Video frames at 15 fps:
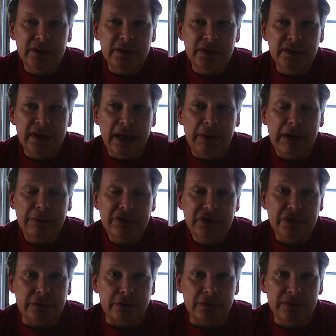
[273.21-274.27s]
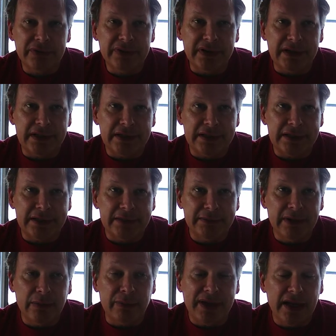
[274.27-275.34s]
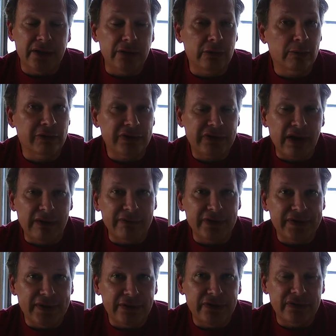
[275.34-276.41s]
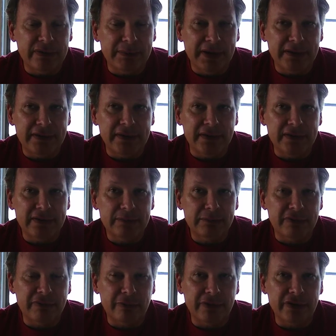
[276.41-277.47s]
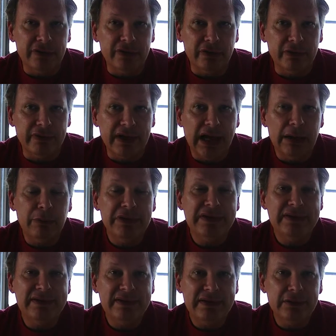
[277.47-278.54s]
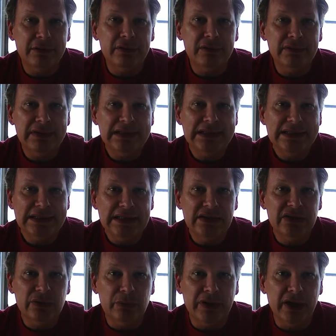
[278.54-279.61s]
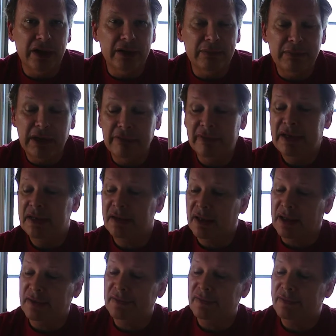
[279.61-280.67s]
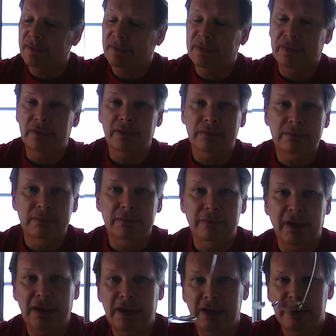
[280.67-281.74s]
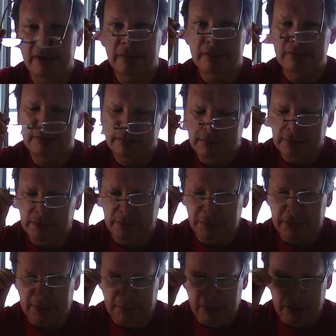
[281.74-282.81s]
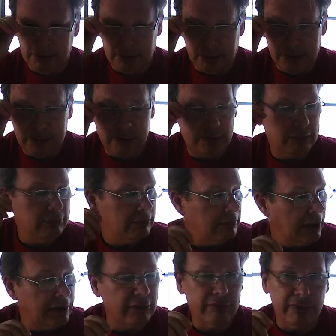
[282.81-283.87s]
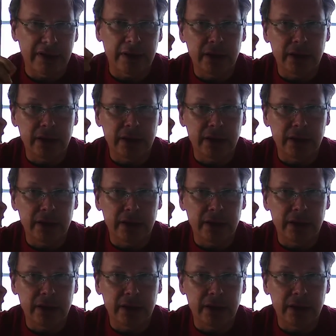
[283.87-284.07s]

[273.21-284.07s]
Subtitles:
Now, I was told, and we had numerous conversations about this before the surgery, I would still need to wear my reading glasses, which are right here. Put them on and I can read.